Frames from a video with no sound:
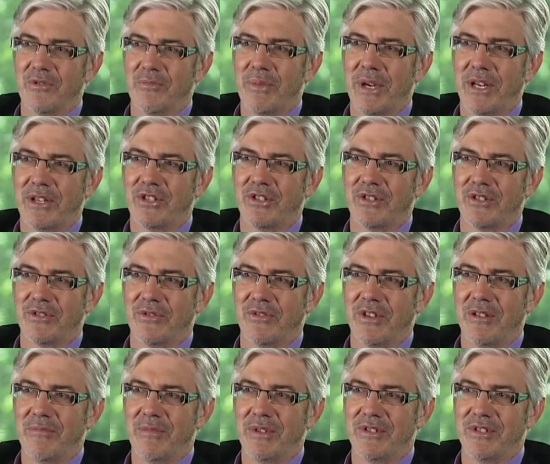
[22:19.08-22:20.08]
or pictures or
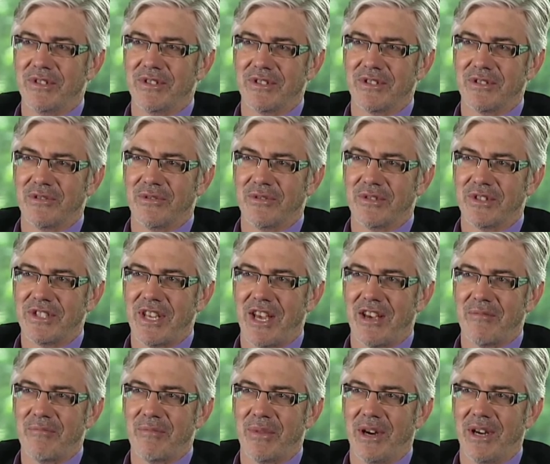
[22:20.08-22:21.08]
images or
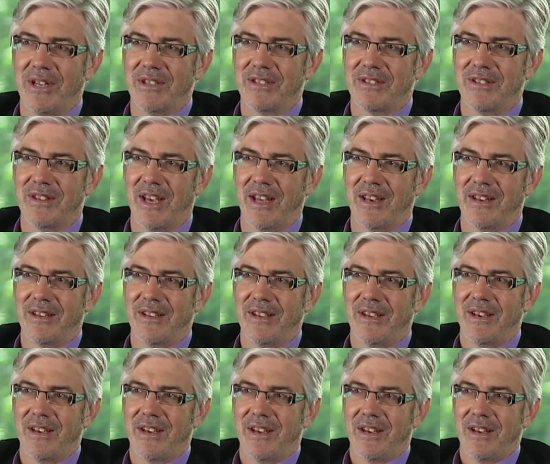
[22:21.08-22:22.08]
sound bites that
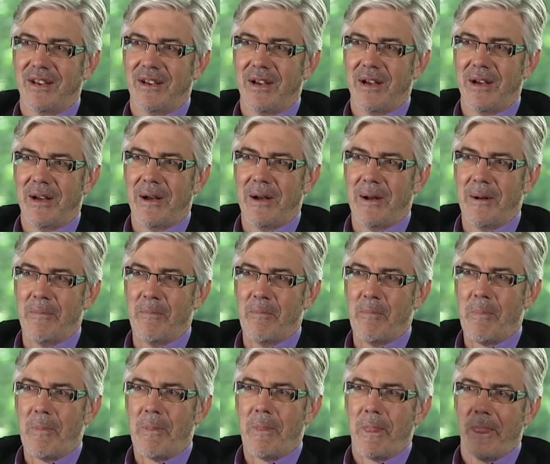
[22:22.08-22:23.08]
um,
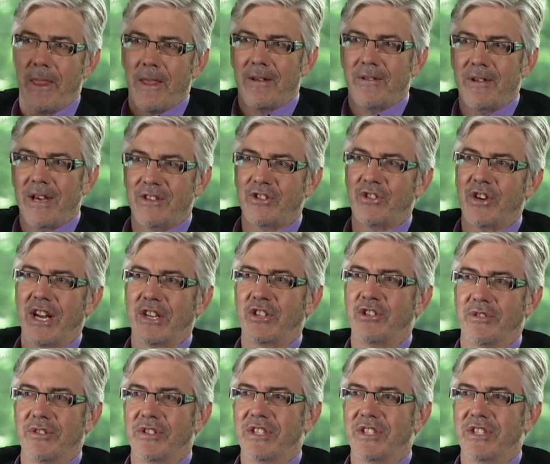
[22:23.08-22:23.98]
attract your